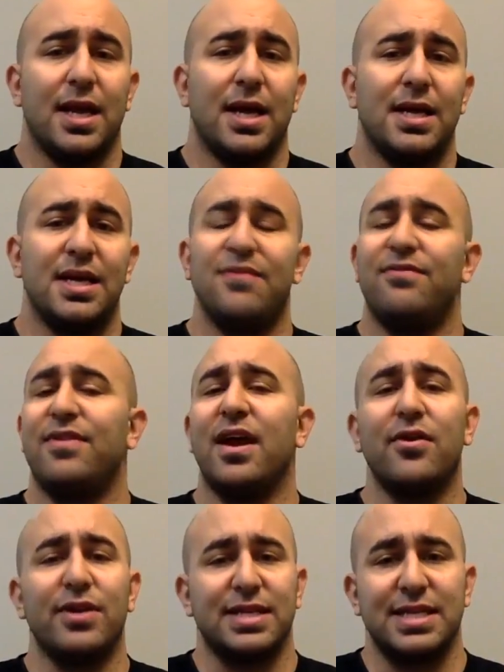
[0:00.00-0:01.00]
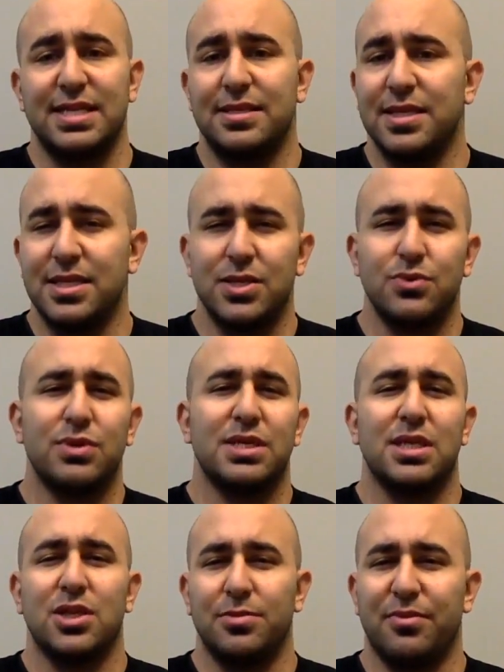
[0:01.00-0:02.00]
It varies. This is where
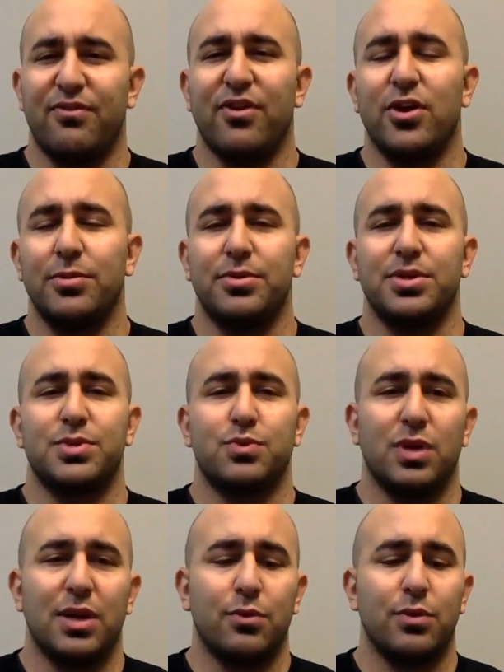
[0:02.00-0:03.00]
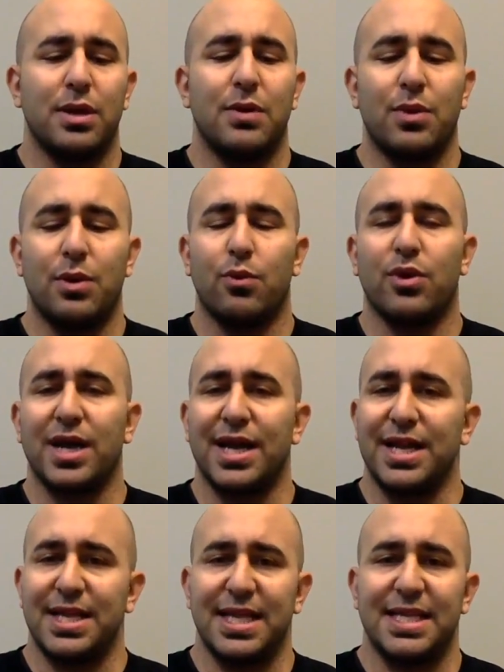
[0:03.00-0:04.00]
it's a little bit variable. It's what I want to work
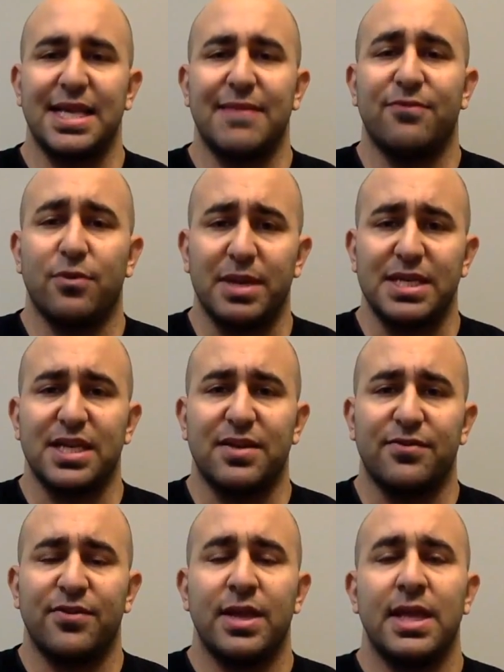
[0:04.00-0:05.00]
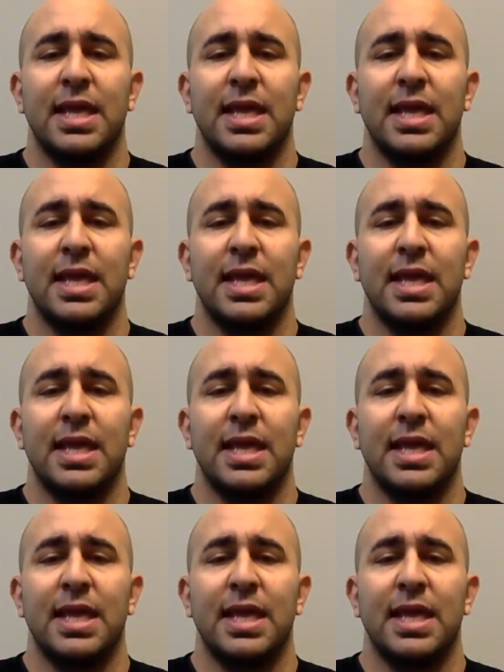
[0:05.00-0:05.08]
on at that time for myself.